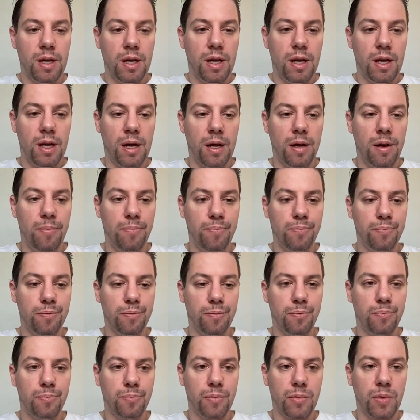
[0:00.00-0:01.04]
Um,
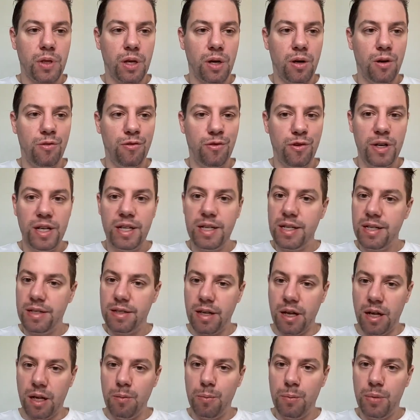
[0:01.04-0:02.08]
hopefully this
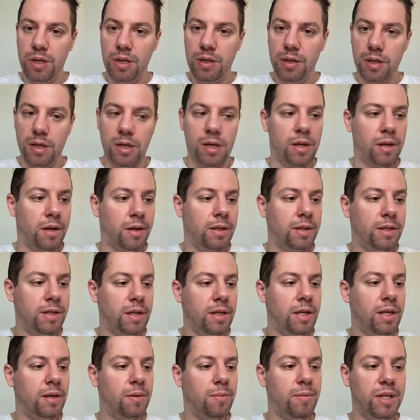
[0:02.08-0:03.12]
helped. Uh, it's a
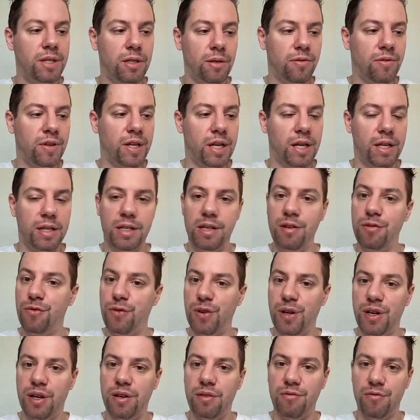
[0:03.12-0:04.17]
little bit of a
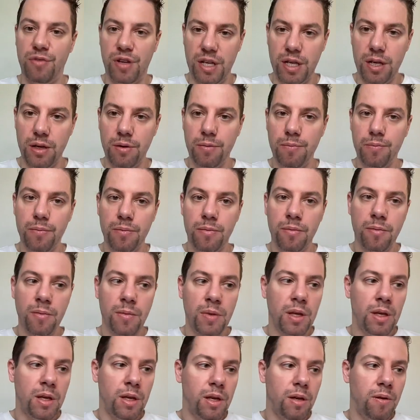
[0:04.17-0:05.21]
different video,
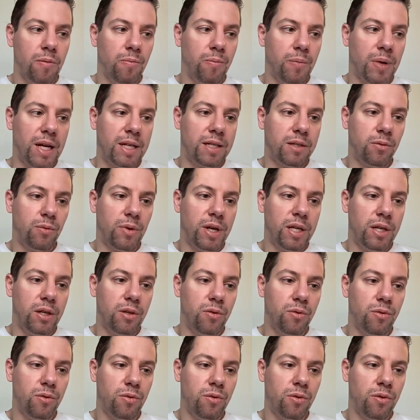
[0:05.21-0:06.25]
but when
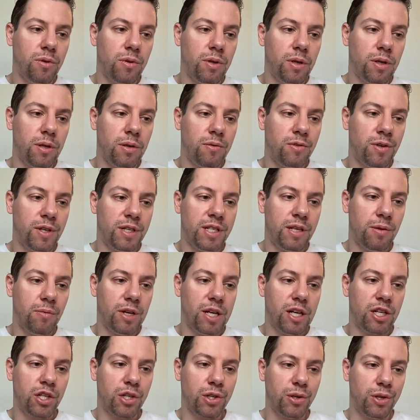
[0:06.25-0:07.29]
you, first I want
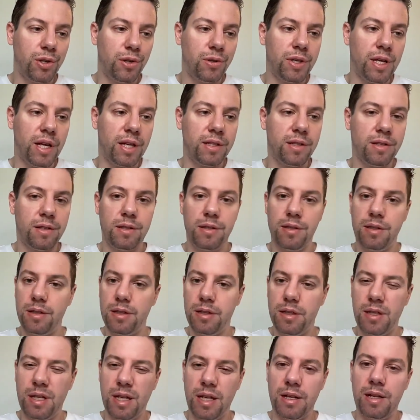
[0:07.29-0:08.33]
to show you that
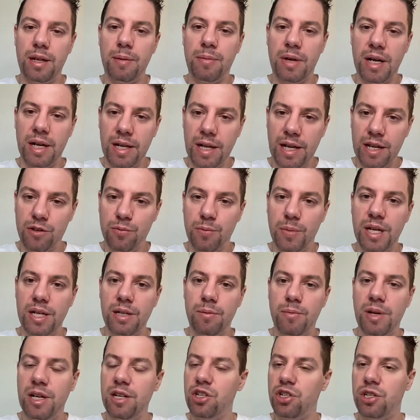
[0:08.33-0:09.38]
that my, like my,
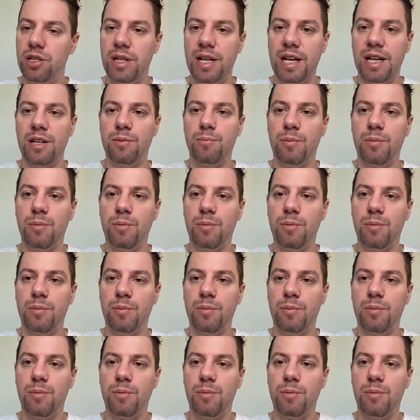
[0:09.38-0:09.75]
much like